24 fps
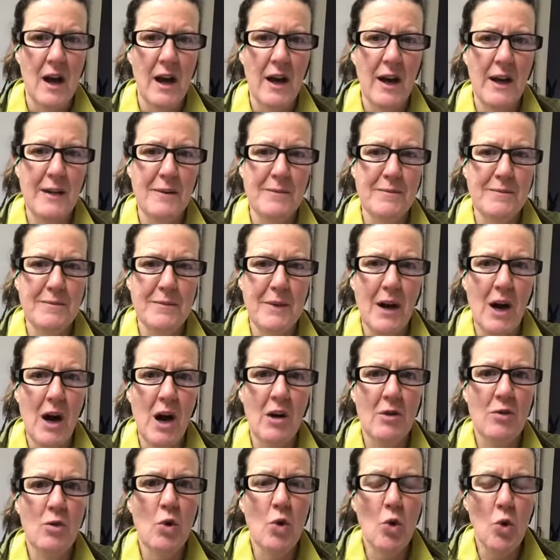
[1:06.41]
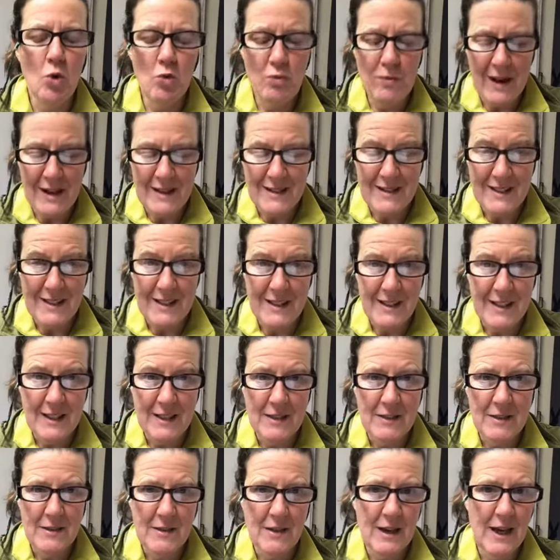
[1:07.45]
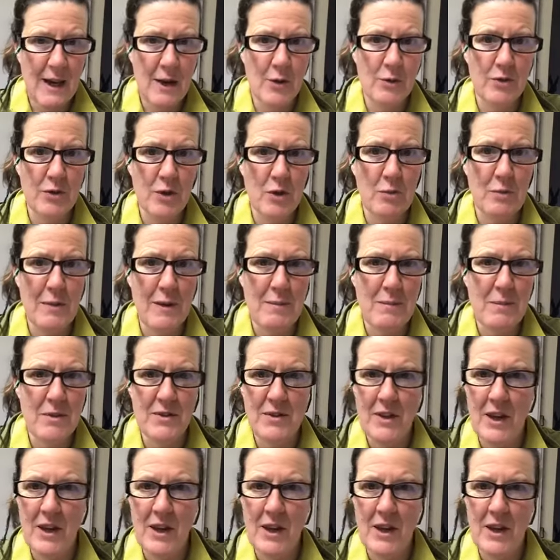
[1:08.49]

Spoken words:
are already household members.